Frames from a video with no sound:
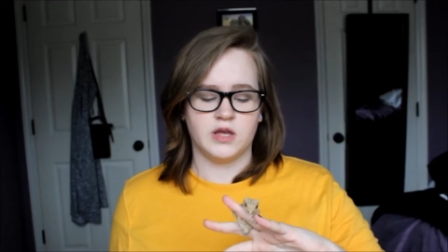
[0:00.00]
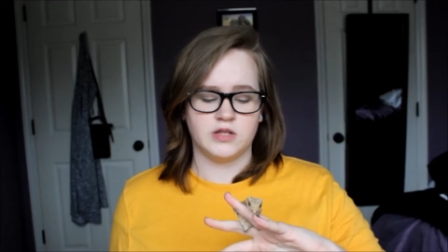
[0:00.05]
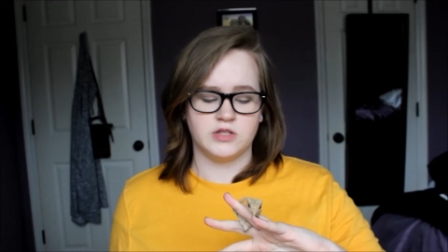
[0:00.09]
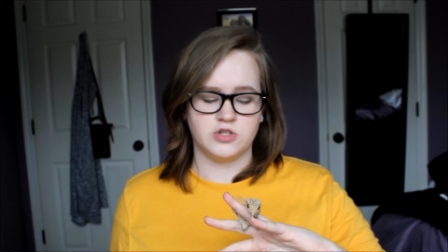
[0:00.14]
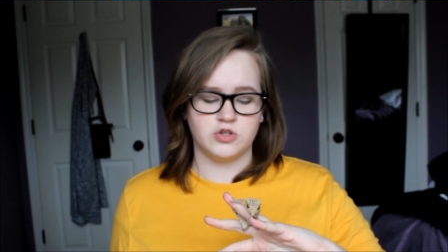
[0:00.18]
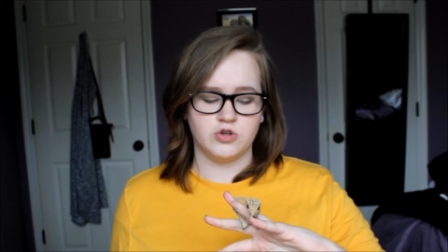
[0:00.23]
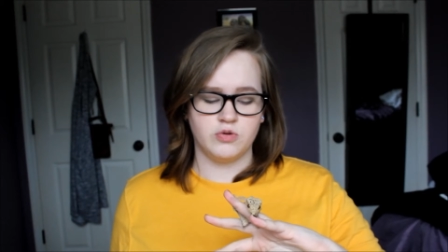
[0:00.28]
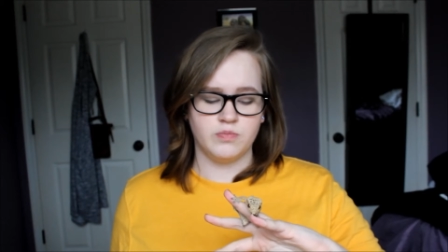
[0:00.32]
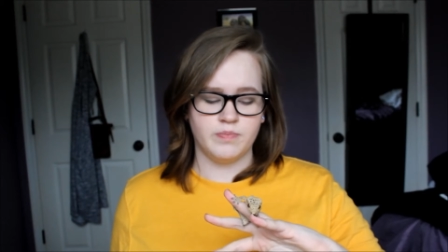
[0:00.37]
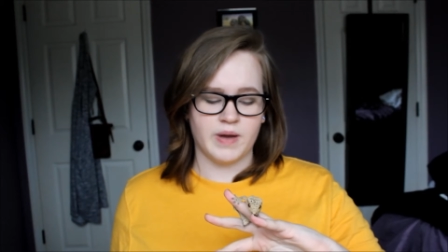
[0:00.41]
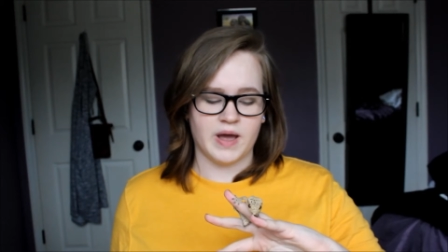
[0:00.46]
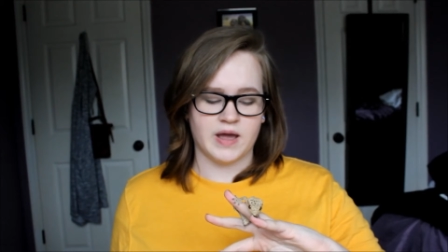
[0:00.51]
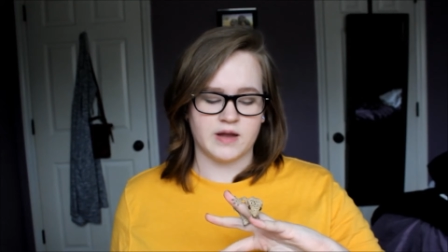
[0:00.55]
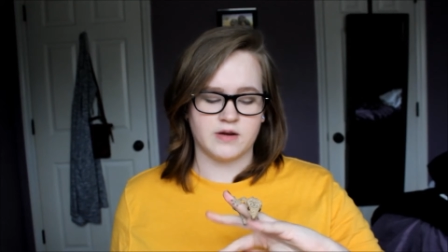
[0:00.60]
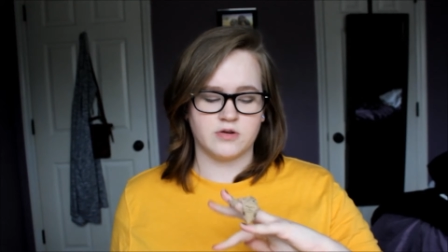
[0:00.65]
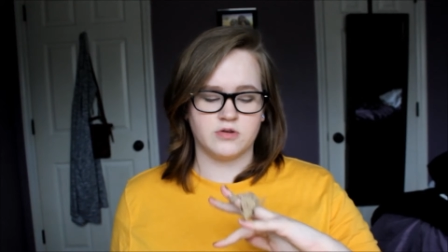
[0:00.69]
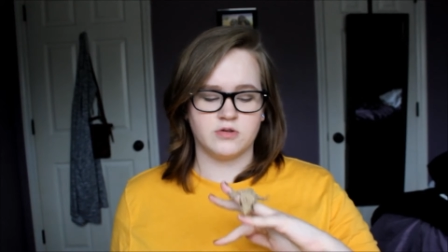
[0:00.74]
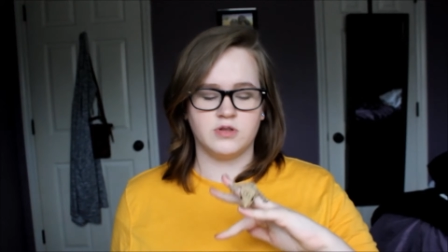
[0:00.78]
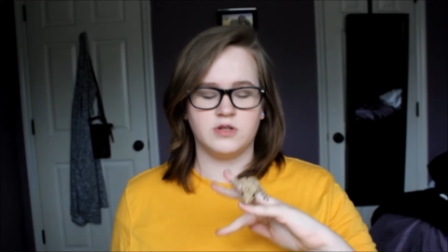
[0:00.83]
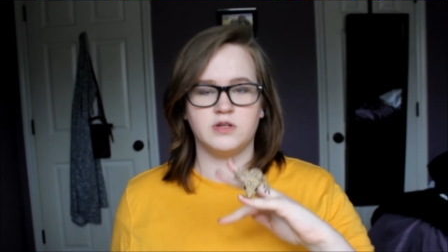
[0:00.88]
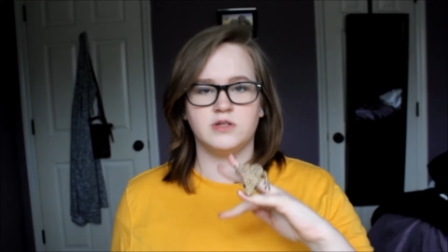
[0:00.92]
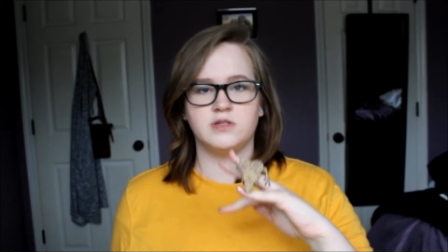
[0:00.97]
two
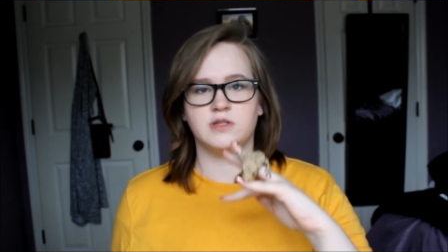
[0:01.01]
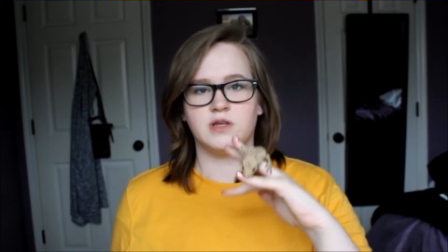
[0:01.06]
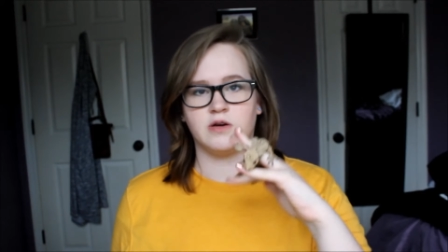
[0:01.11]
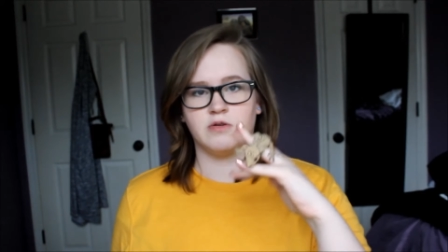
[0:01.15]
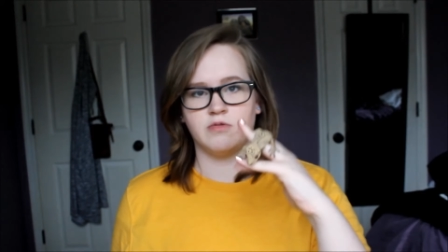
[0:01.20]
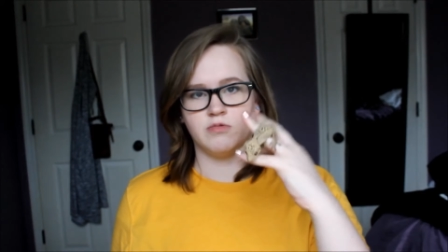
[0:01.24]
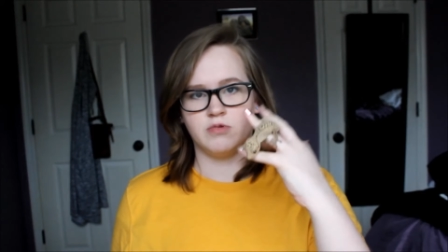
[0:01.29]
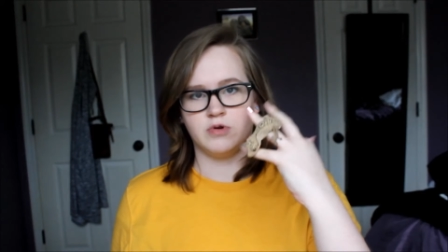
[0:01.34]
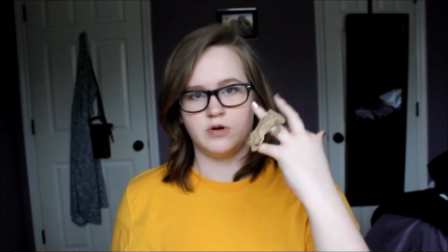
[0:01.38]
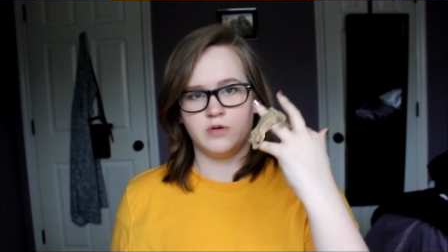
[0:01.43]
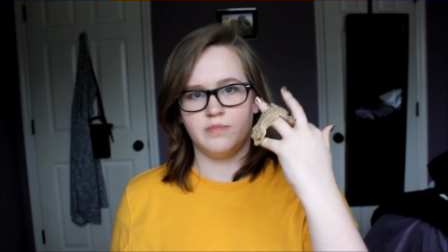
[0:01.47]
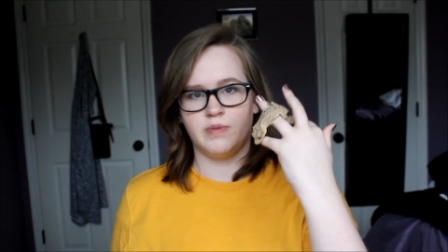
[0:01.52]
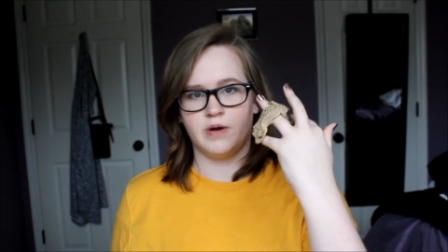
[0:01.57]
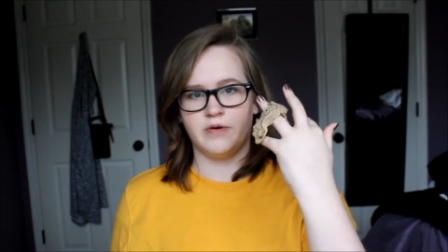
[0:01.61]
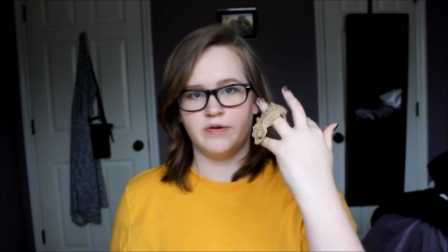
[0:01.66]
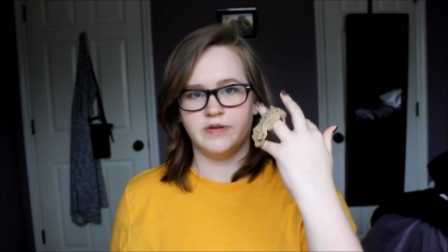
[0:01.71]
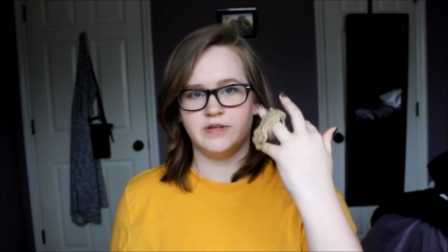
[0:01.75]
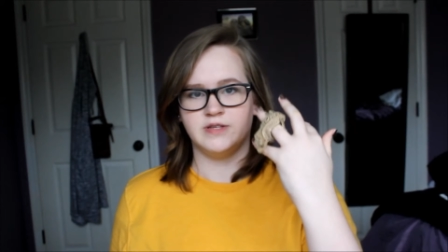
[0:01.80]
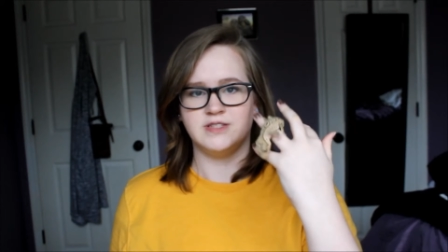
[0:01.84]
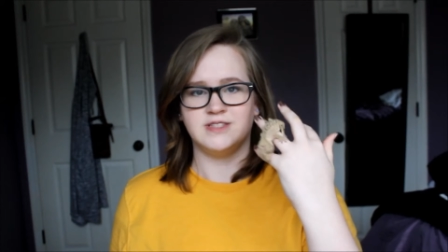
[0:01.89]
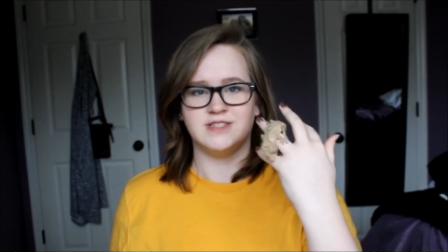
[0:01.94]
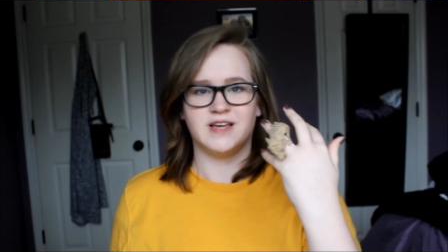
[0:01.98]
patternless that were about
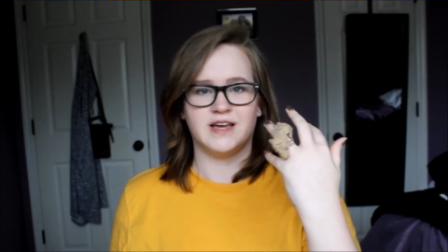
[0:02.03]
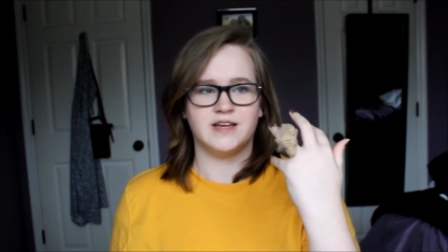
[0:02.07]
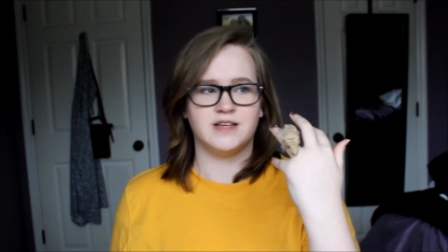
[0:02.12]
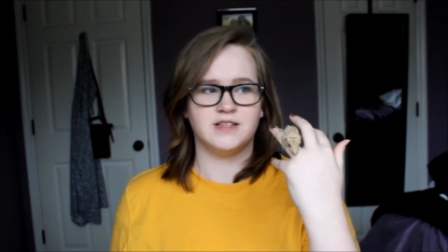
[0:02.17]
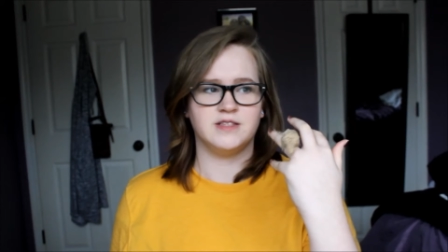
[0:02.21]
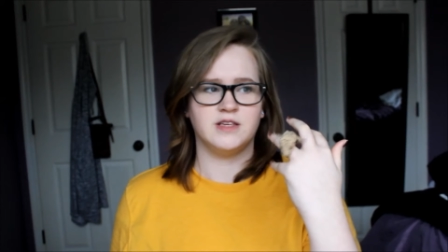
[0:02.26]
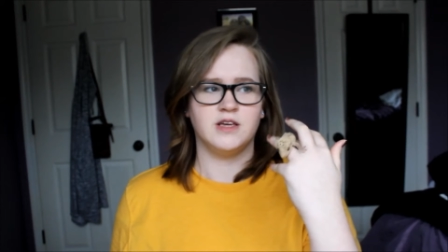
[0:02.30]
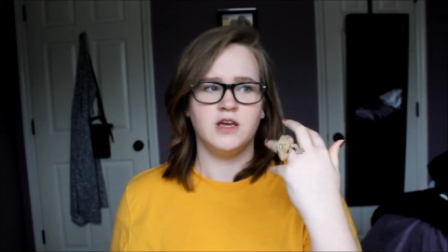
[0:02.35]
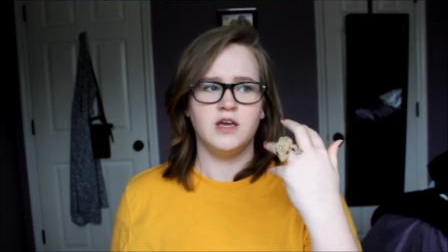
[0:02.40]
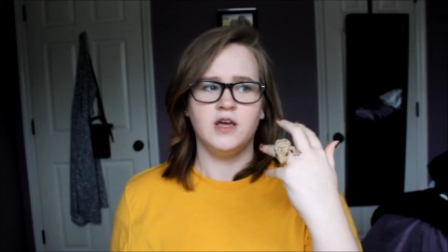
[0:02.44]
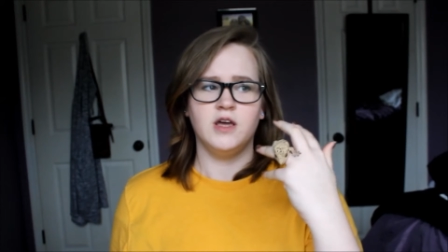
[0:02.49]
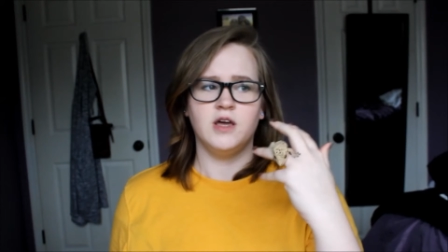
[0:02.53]
his size,